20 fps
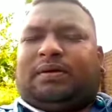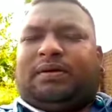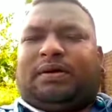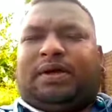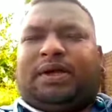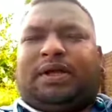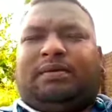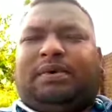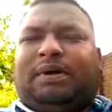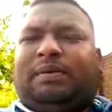
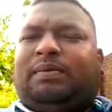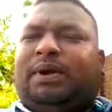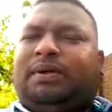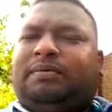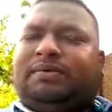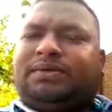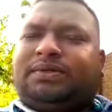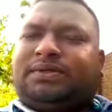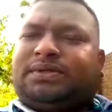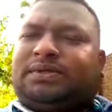In my
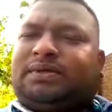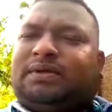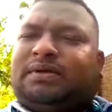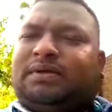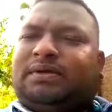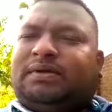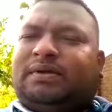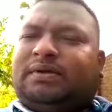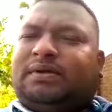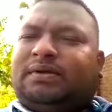previous
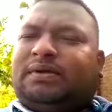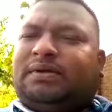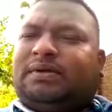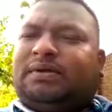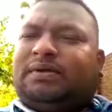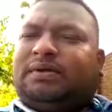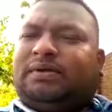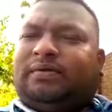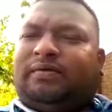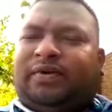
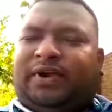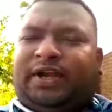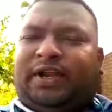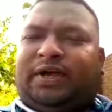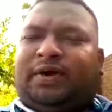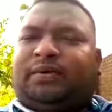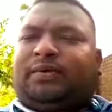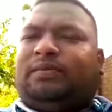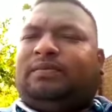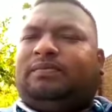
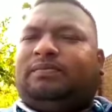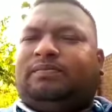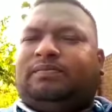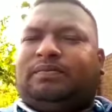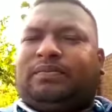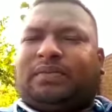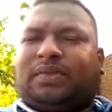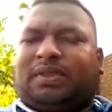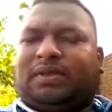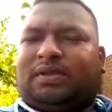video,
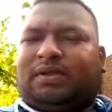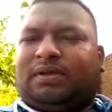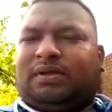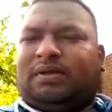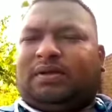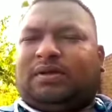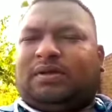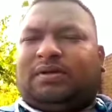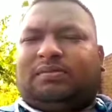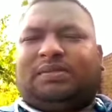
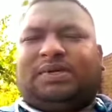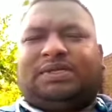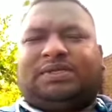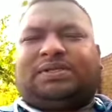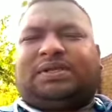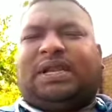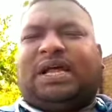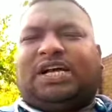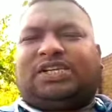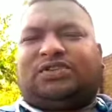
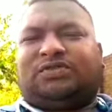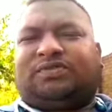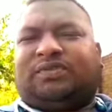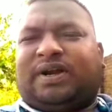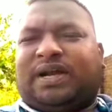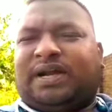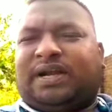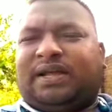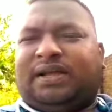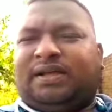means last
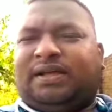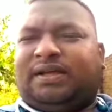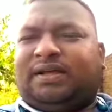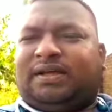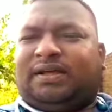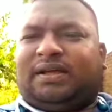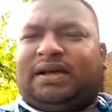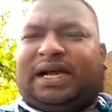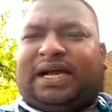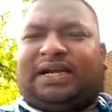Friday,
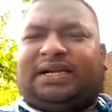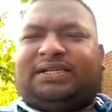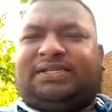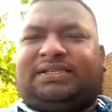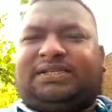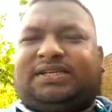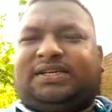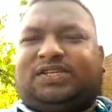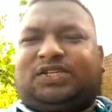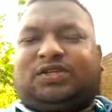I
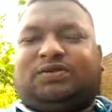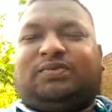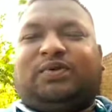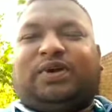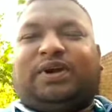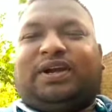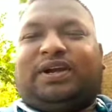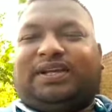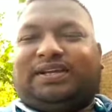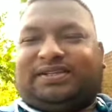discussed
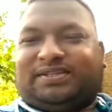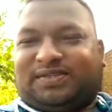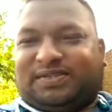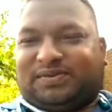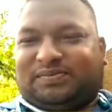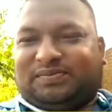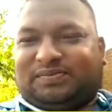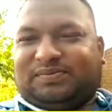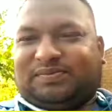phonetics.